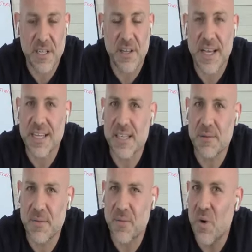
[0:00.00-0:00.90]
Like I
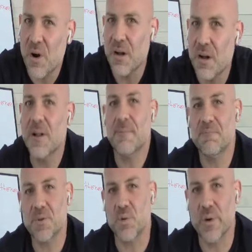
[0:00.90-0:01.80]
said before,
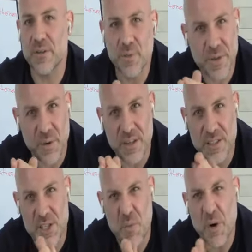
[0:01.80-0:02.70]
grilled with
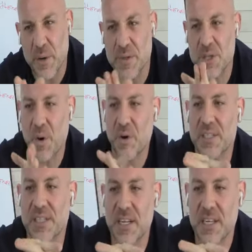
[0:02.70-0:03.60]
grilled, smoky with smoky
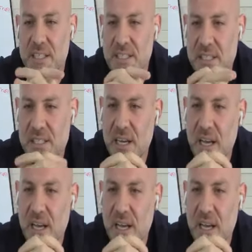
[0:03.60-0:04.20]
is kind of nice.